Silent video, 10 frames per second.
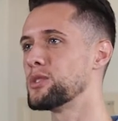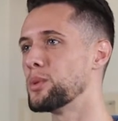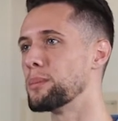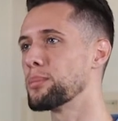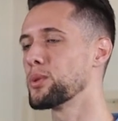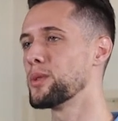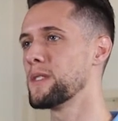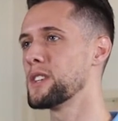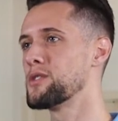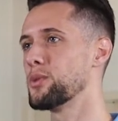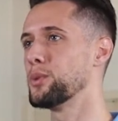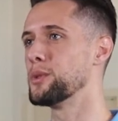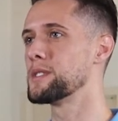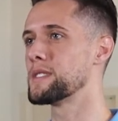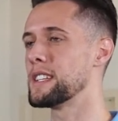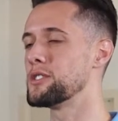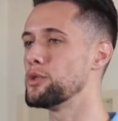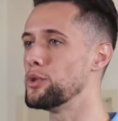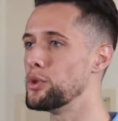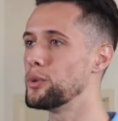to improve the tools that
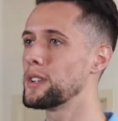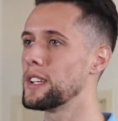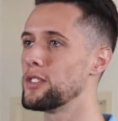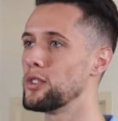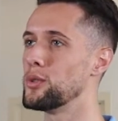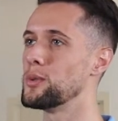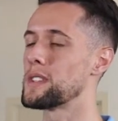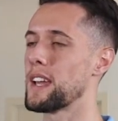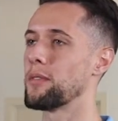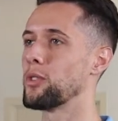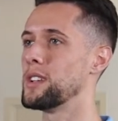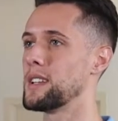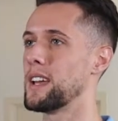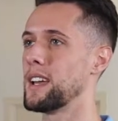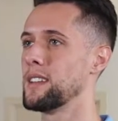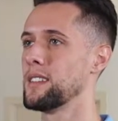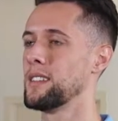you can use every day.